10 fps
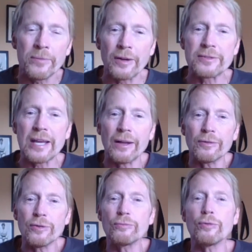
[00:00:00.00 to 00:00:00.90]
Until
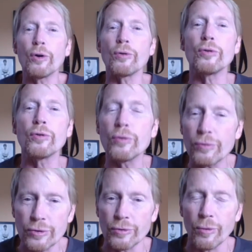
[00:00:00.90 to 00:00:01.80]
you know
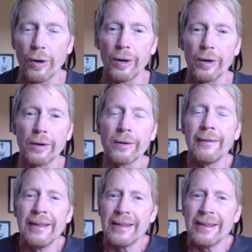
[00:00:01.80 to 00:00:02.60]
who you are,